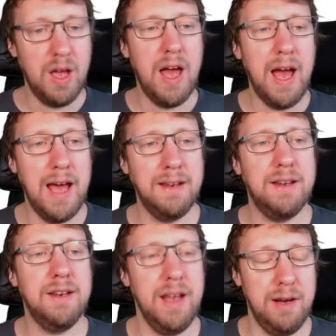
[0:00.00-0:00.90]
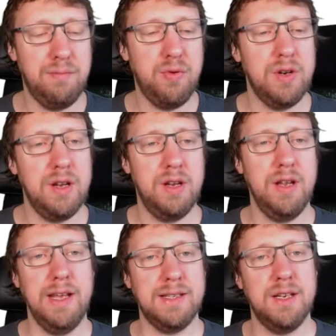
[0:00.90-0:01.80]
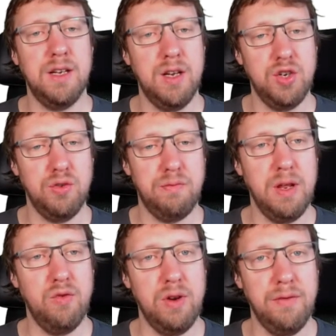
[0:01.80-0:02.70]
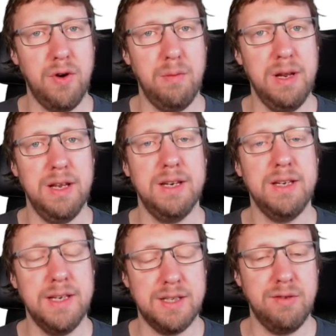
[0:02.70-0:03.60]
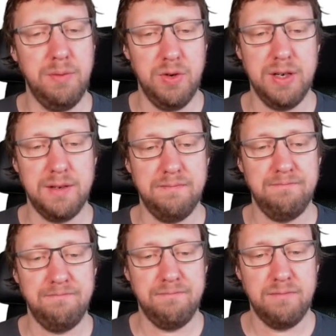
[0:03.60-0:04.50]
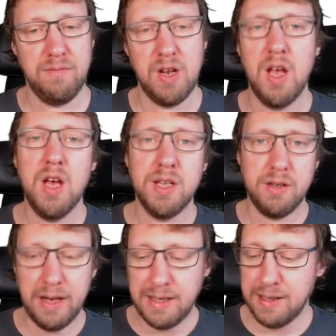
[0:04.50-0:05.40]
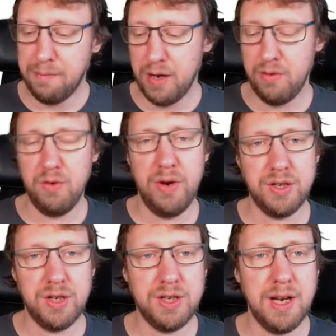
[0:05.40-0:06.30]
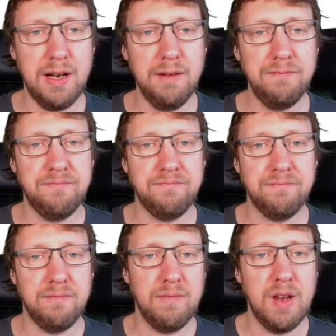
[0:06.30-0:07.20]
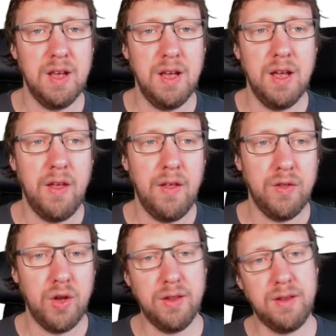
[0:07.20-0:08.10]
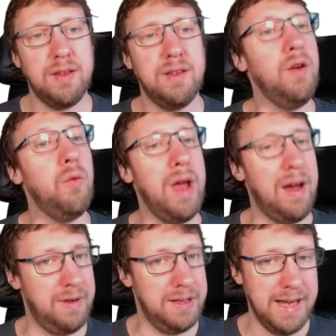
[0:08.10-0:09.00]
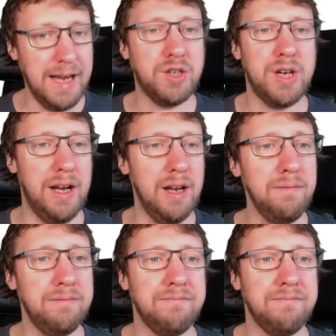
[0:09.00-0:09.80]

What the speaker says: And the input should be uniformly distributed. So that's the binary erasure channel. But we have a Z channel.